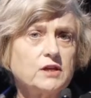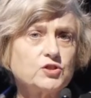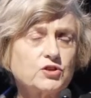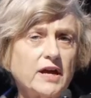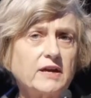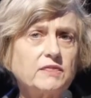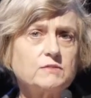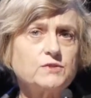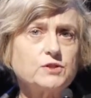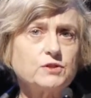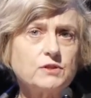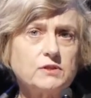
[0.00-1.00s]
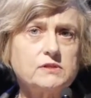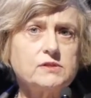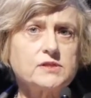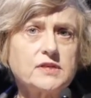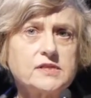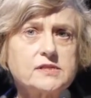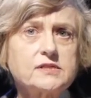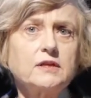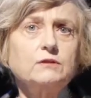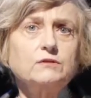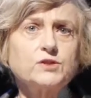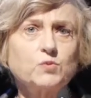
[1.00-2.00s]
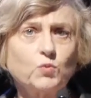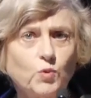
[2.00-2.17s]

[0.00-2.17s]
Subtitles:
train them to use these skills